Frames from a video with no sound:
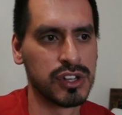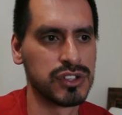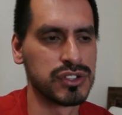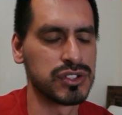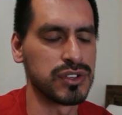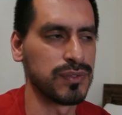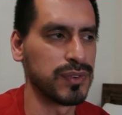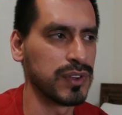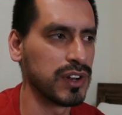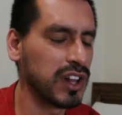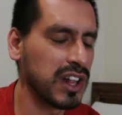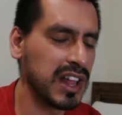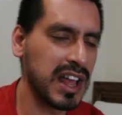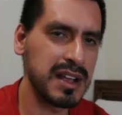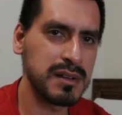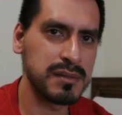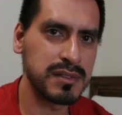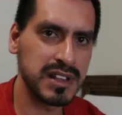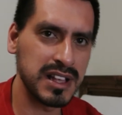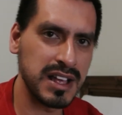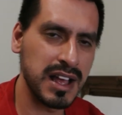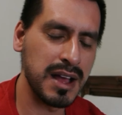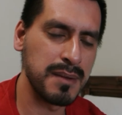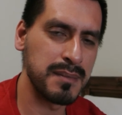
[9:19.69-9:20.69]
So if you don't
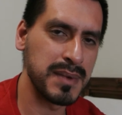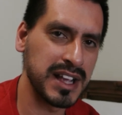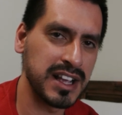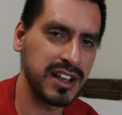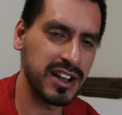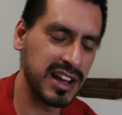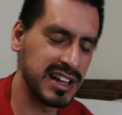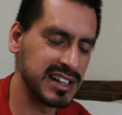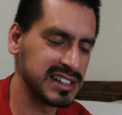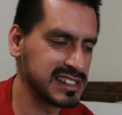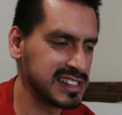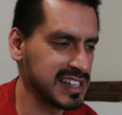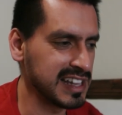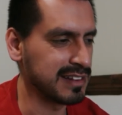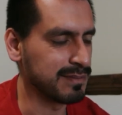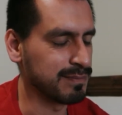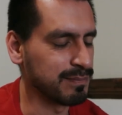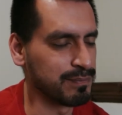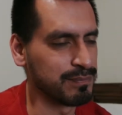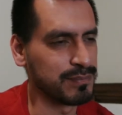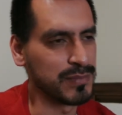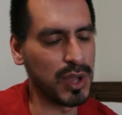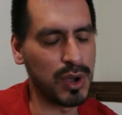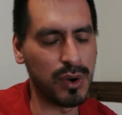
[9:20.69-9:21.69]
like uh, my
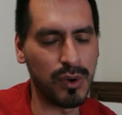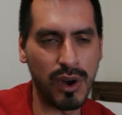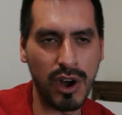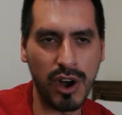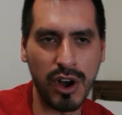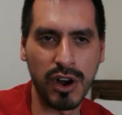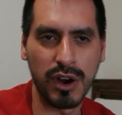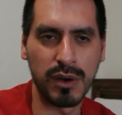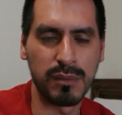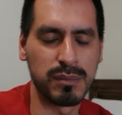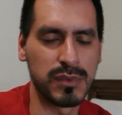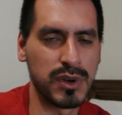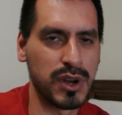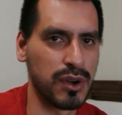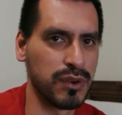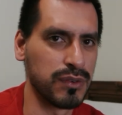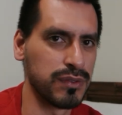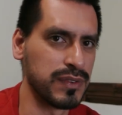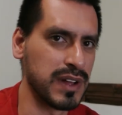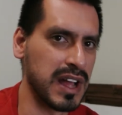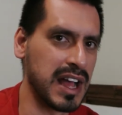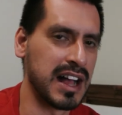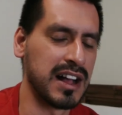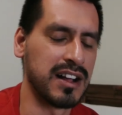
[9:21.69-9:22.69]
content, no harm, no
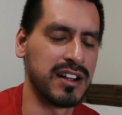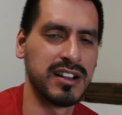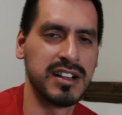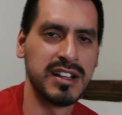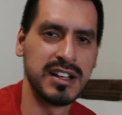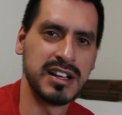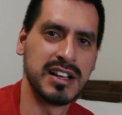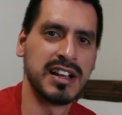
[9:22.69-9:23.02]
foul.